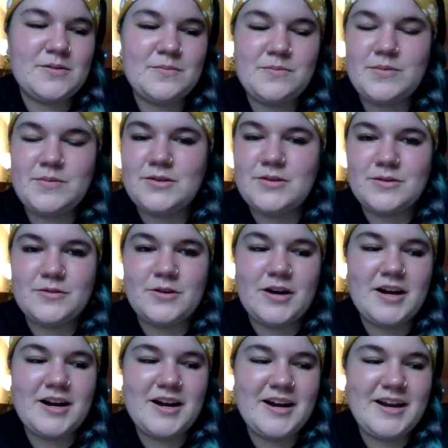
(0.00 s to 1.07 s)
your beautiful
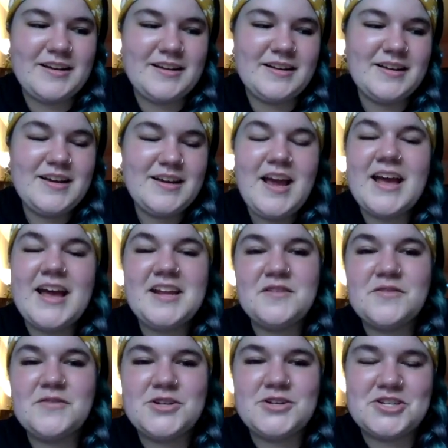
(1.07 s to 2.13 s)
art and and
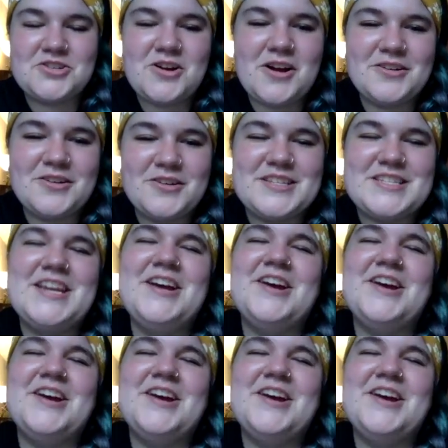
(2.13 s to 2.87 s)
even your struggles,